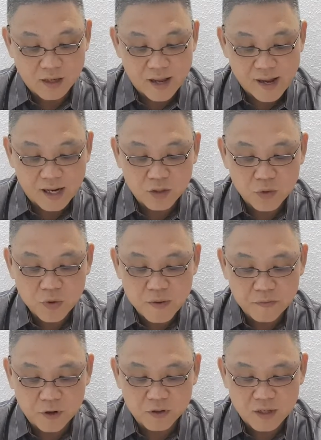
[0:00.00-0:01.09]
there are two
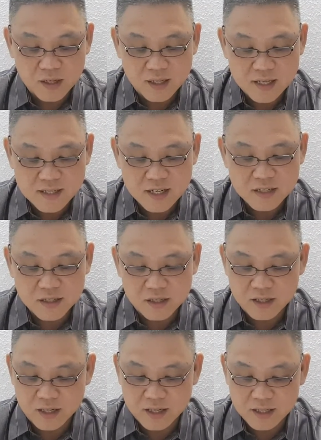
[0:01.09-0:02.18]
important
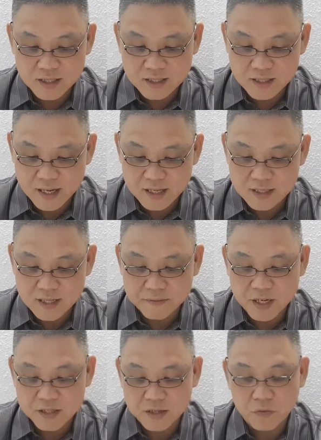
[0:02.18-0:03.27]
insertions in the said
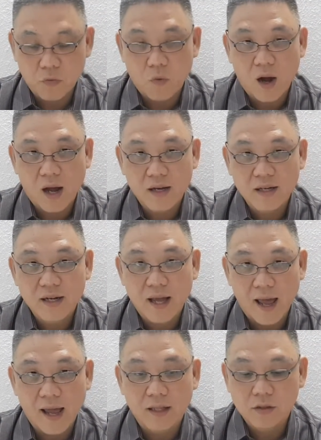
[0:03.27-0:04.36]
subsection 1
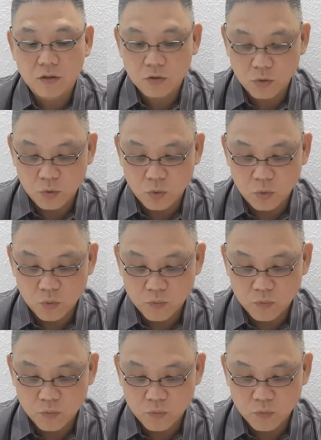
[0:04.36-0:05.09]
and 2